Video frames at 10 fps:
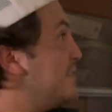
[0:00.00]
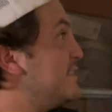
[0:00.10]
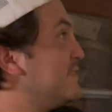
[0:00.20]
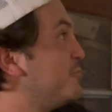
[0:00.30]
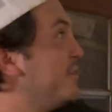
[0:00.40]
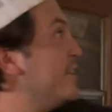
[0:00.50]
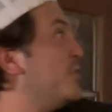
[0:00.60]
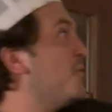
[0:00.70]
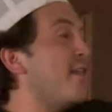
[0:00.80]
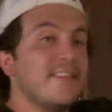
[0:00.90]
is really
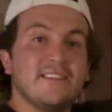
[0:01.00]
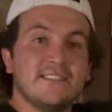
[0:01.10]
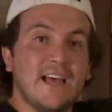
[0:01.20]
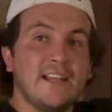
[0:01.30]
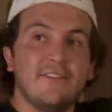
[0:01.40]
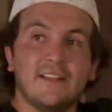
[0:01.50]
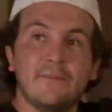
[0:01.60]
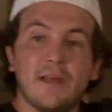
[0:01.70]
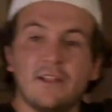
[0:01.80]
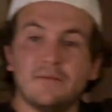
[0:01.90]
cool. I like the design of it, like the
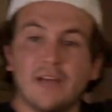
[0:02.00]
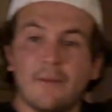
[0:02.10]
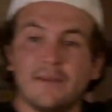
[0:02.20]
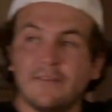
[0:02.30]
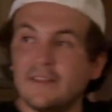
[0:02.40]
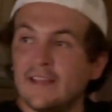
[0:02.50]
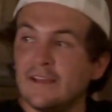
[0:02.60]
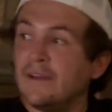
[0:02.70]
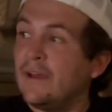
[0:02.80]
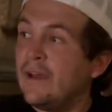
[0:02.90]
metal up top and
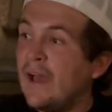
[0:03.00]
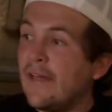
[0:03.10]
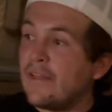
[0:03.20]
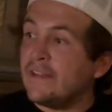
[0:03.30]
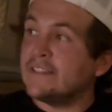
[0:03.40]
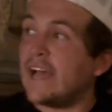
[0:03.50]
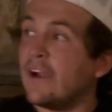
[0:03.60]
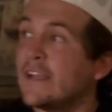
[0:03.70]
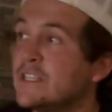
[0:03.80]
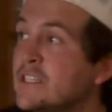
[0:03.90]
everything. And then the entire
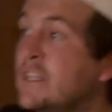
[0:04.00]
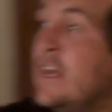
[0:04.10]
kitchen